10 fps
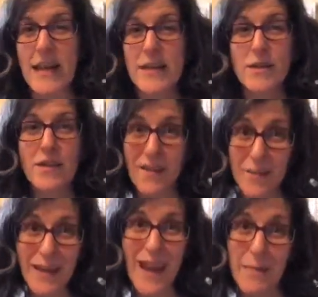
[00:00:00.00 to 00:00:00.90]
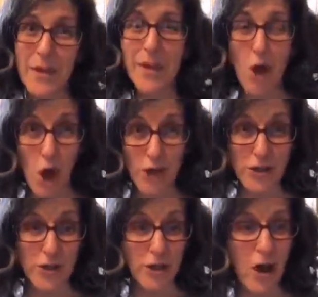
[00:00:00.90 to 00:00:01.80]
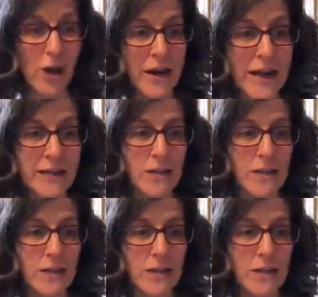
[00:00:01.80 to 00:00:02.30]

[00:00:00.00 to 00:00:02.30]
so they've been chemically altered, all right?